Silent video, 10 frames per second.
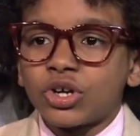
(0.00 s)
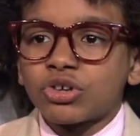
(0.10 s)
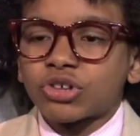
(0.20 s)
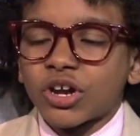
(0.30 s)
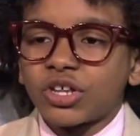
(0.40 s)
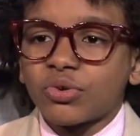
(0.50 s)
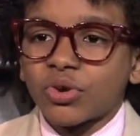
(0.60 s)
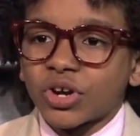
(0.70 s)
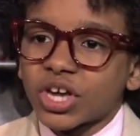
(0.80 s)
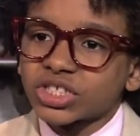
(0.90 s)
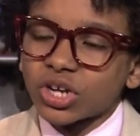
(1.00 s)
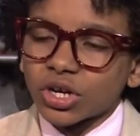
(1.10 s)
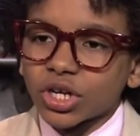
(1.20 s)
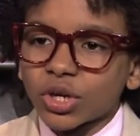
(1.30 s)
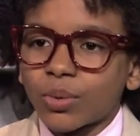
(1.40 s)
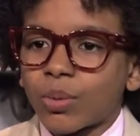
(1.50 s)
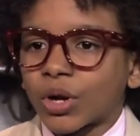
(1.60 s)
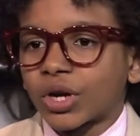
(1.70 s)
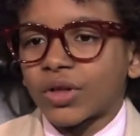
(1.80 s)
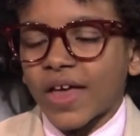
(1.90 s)
trying to do it on Kickstarter,
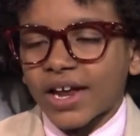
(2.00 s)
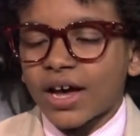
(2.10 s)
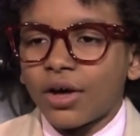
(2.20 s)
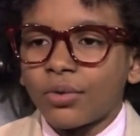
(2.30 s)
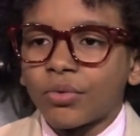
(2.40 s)
working that out.